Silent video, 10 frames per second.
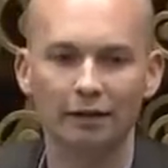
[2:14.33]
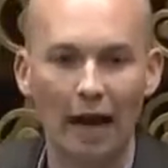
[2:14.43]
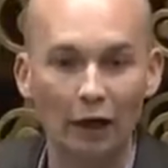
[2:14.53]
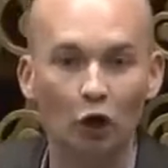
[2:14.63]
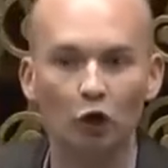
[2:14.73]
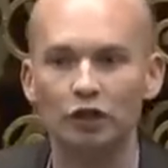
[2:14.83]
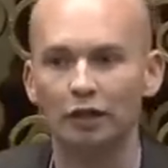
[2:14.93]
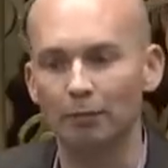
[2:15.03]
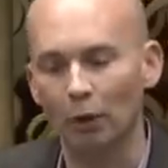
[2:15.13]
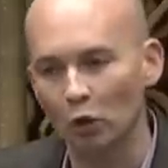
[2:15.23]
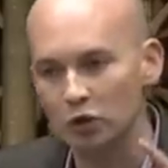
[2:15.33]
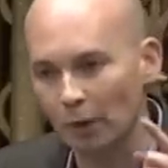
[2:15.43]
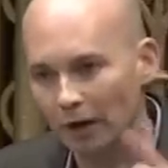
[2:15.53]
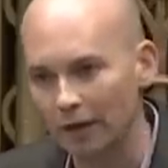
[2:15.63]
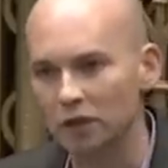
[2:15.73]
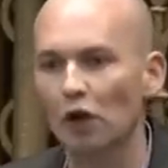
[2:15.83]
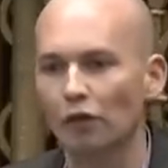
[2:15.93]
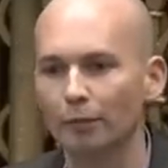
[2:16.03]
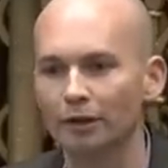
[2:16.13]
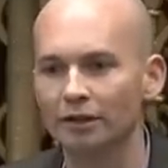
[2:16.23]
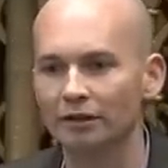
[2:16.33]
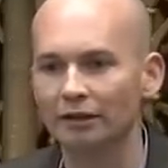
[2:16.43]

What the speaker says: and cuts imposed by this government